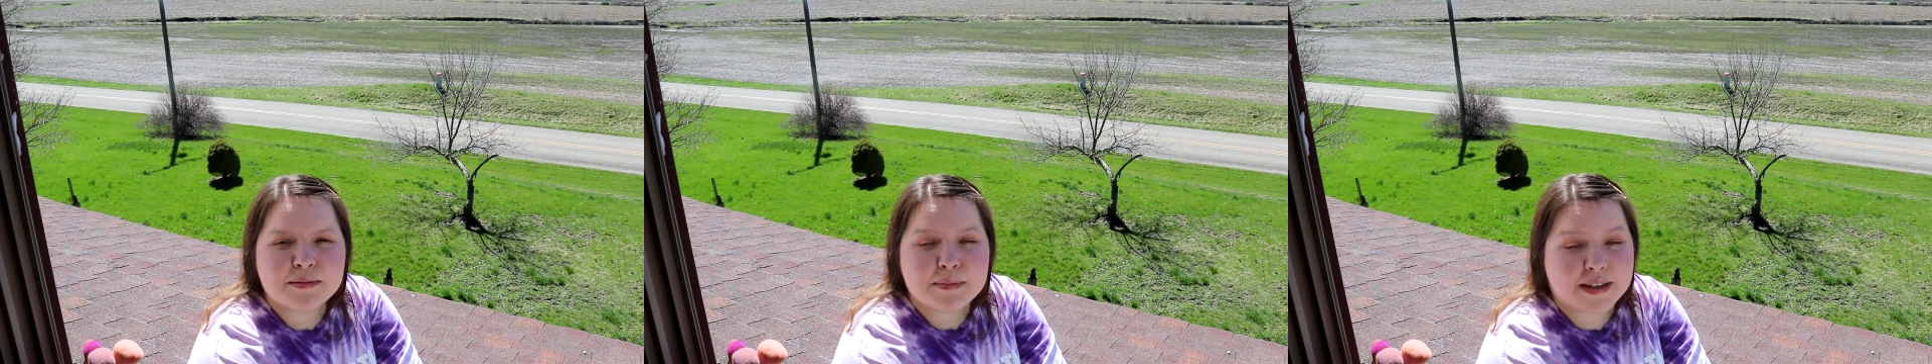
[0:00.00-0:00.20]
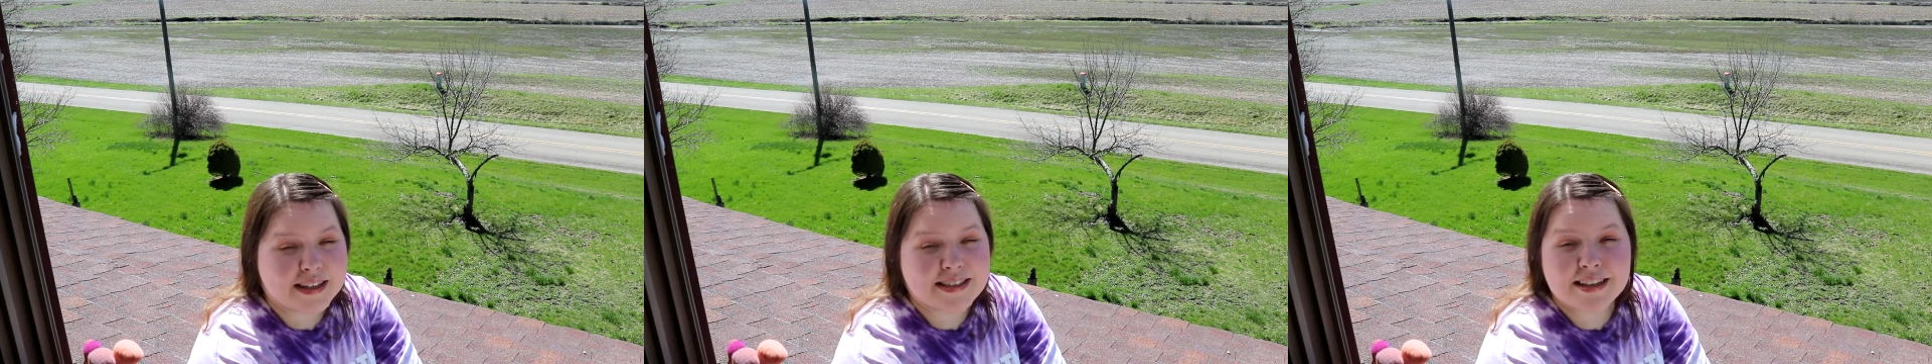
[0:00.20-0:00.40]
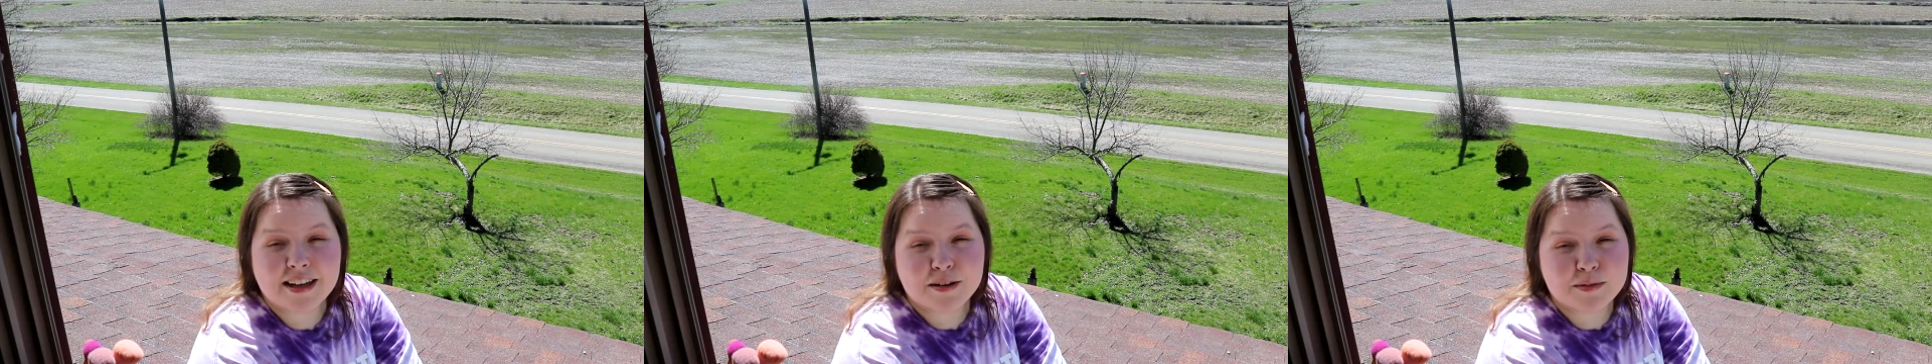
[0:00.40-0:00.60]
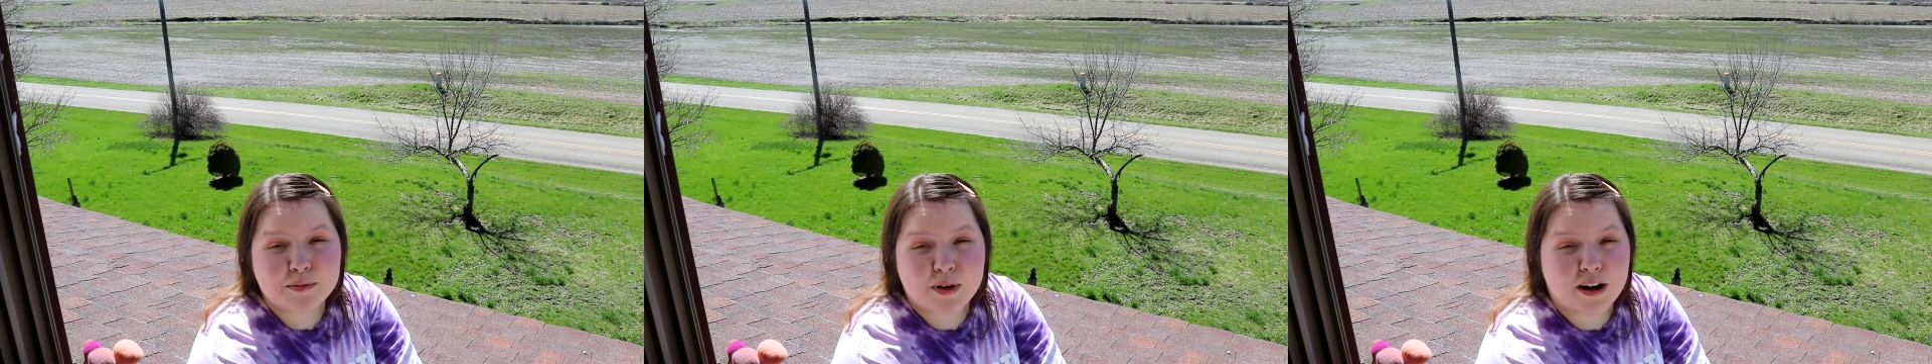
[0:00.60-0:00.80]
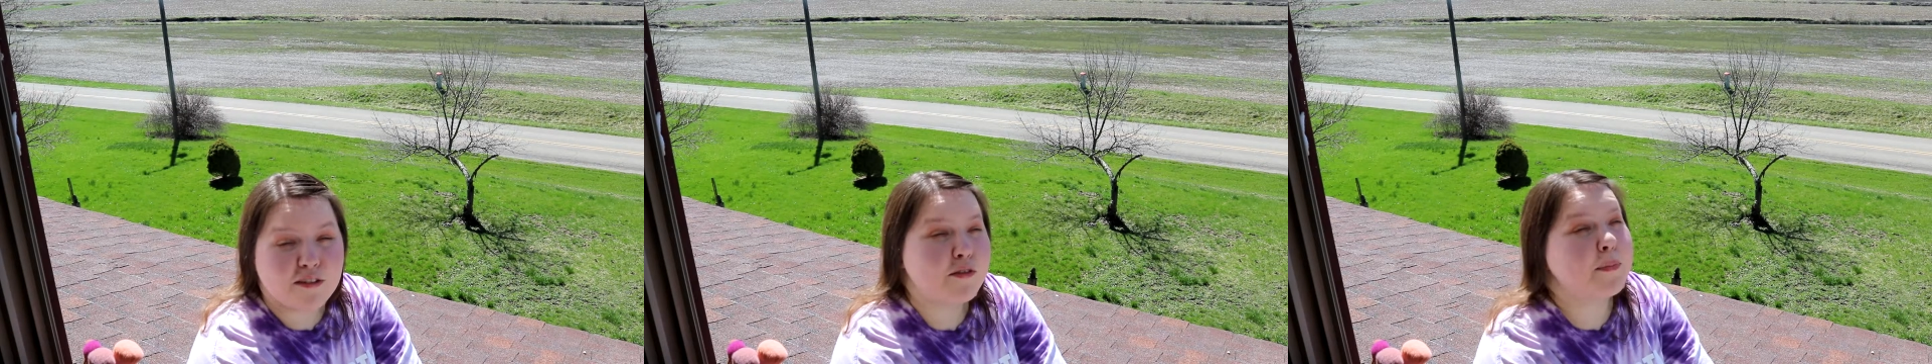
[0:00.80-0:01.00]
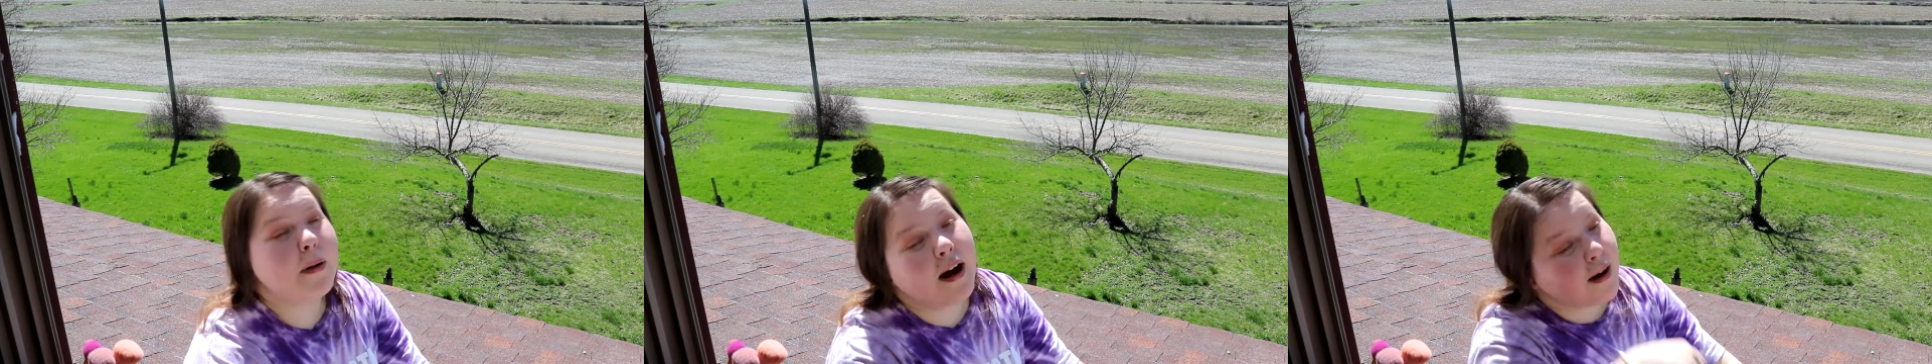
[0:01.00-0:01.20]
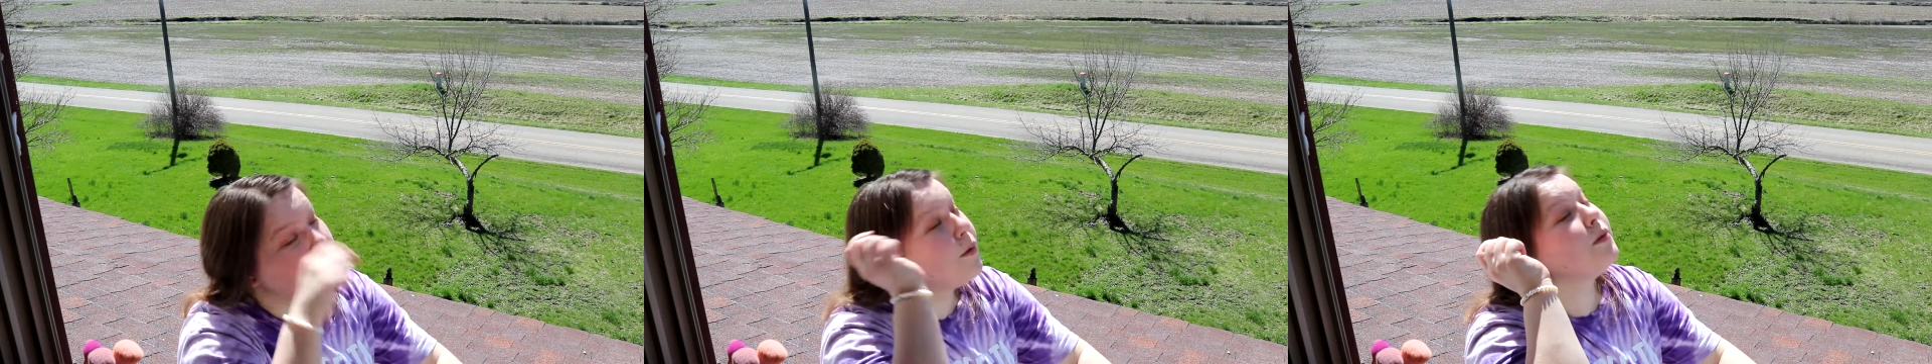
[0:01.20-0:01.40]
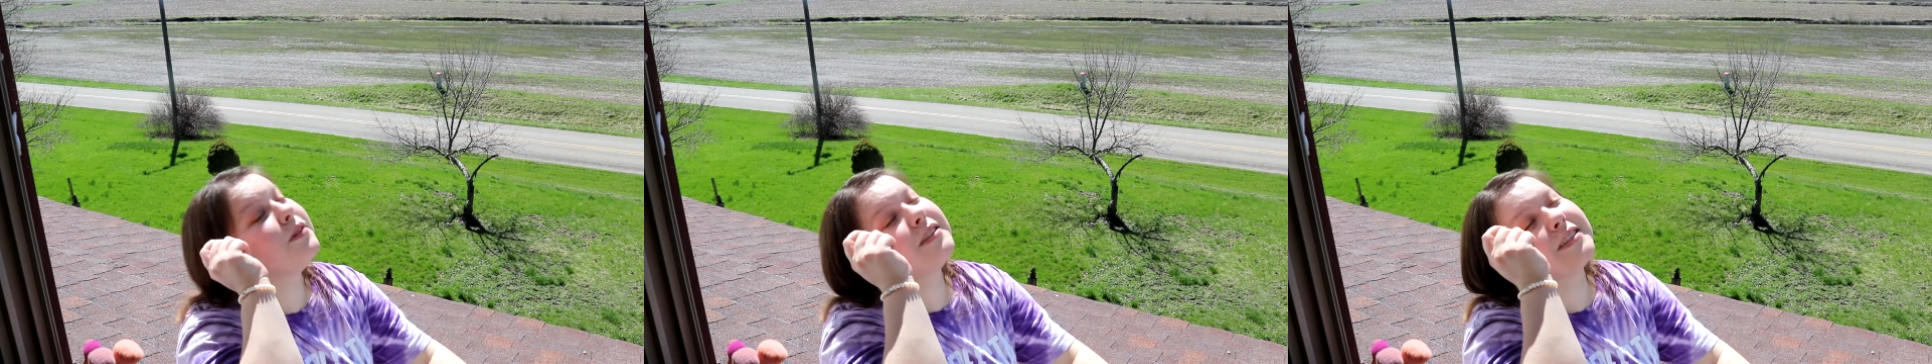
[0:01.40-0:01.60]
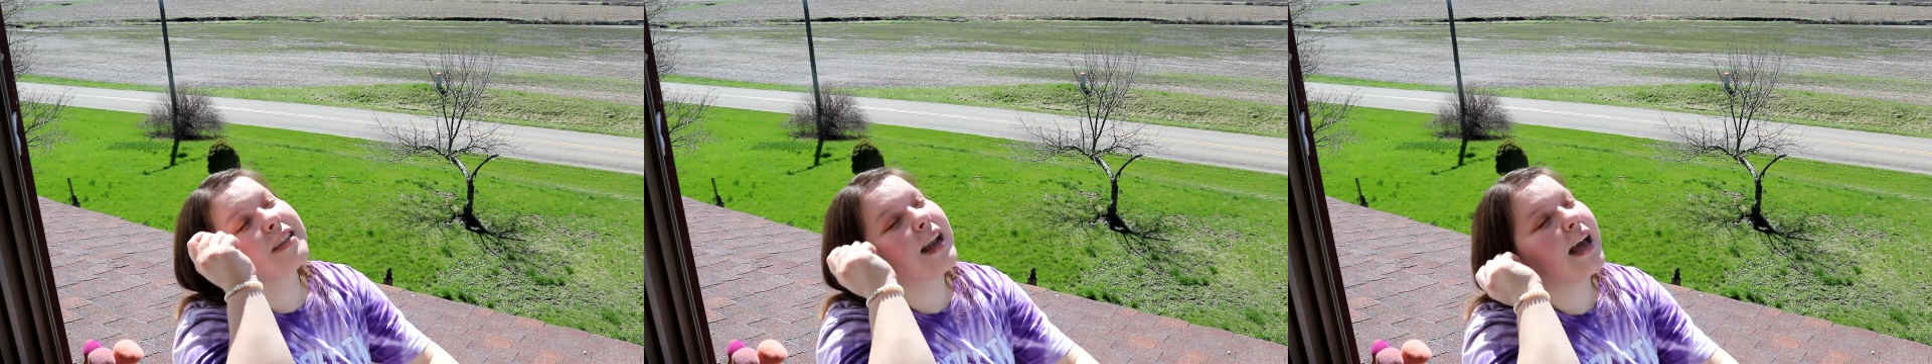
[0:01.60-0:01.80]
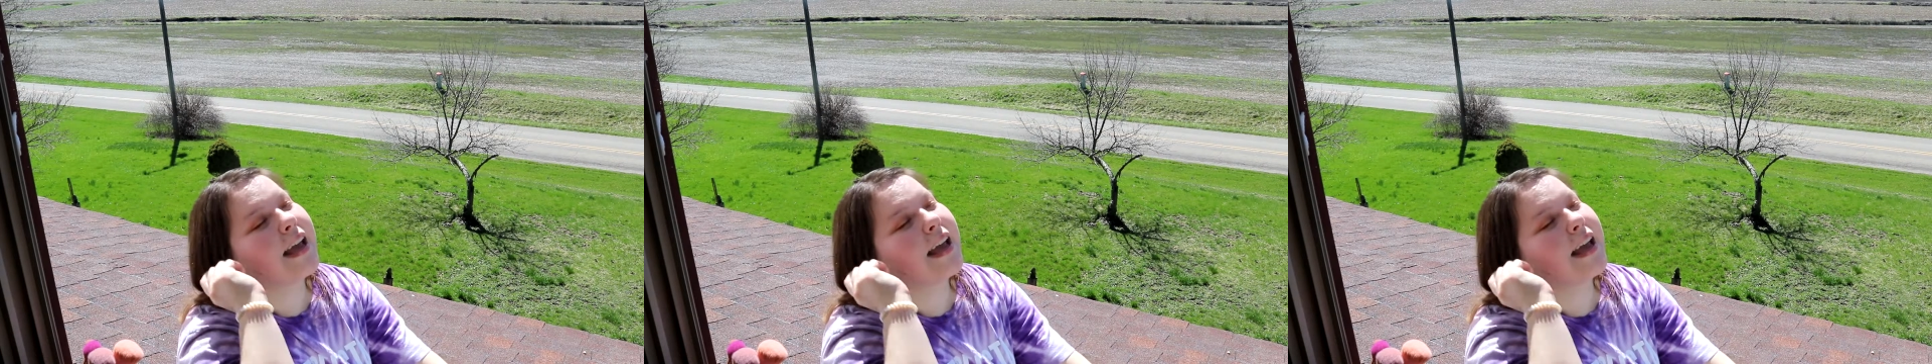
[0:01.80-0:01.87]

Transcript: Because they could run over potholes and